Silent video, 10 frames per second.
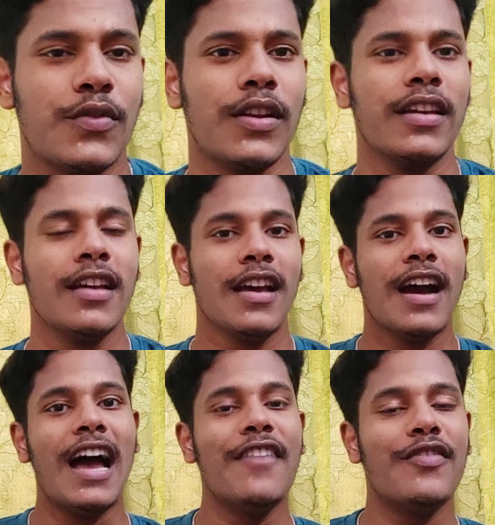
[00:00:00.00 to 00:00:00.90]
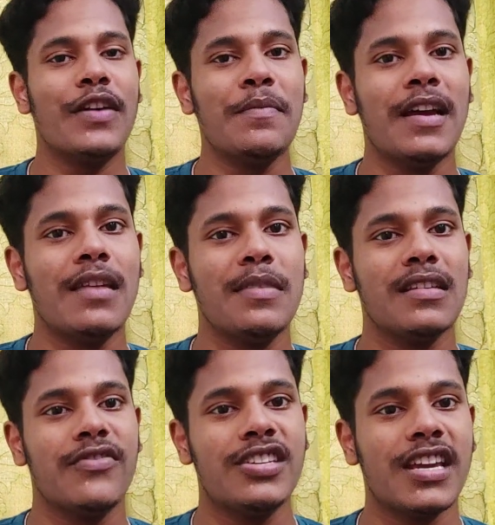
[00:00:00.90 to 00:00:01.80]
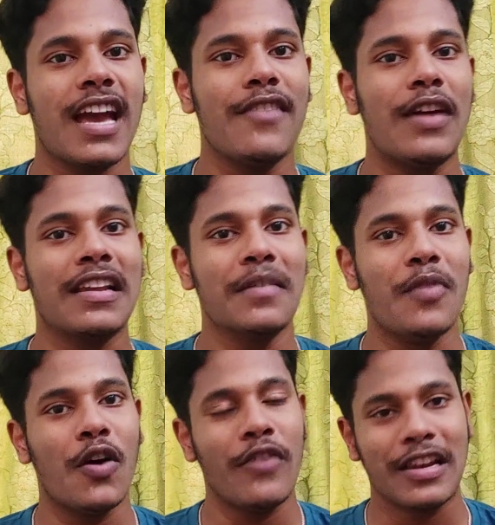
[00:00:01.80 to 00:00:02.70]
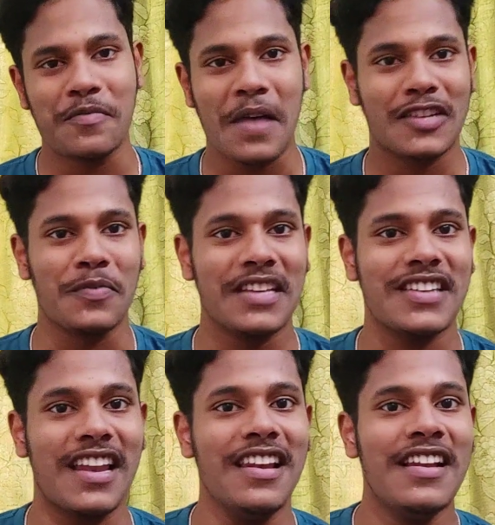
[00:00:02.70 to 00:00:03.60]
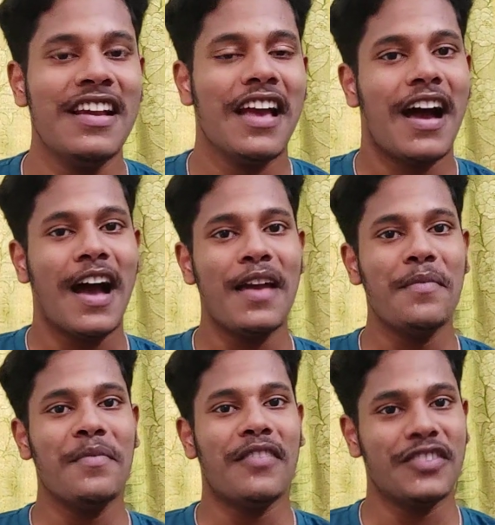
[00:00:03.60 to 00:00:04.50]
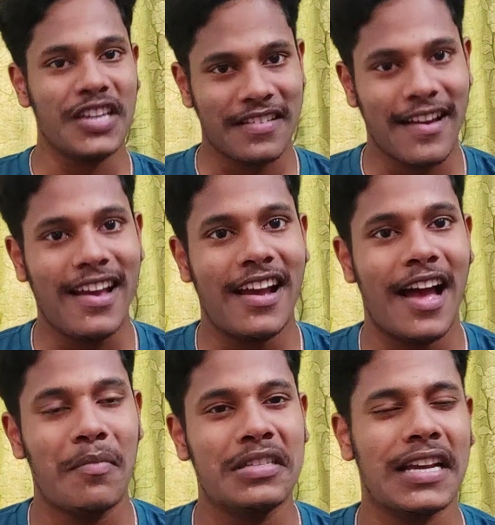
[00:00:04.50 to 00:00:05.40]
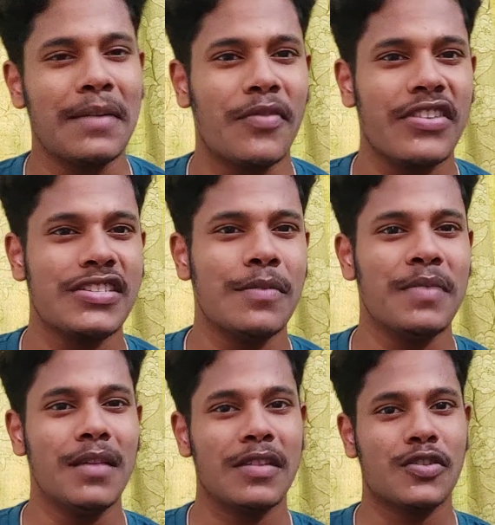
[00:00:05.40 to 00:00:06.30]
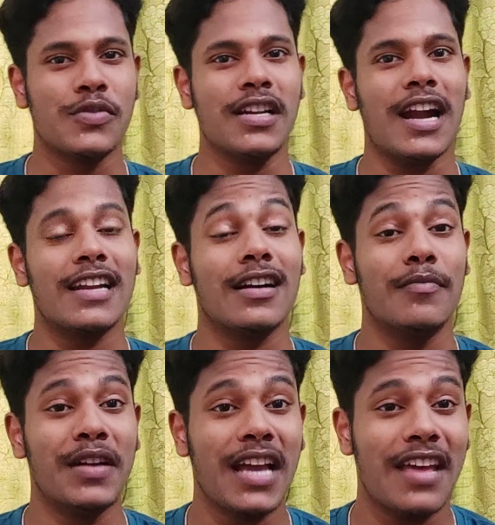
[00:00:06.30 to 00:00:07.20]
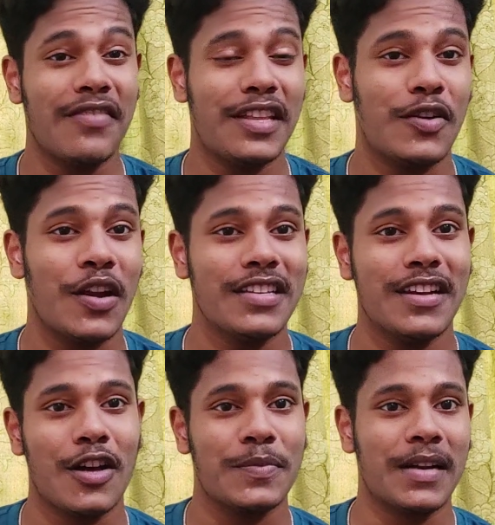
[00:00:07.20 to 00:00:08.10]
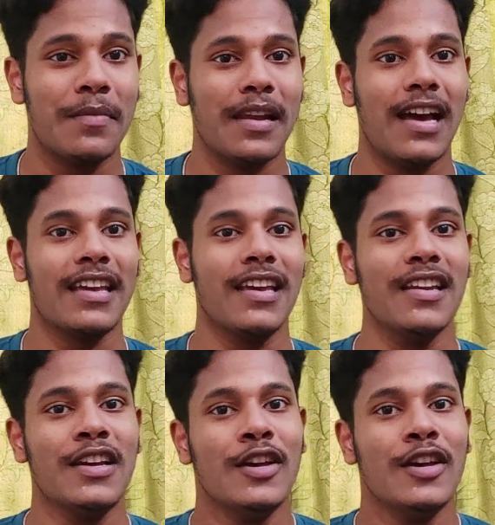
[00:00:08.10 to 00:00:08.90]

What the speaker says: Truly. Hi everyone, my name is Abhishek and welcome back to my channel. I am Abhishek Nayak. I am a second professional BMS student at Government Ayurvedic College and Hospital Balangir.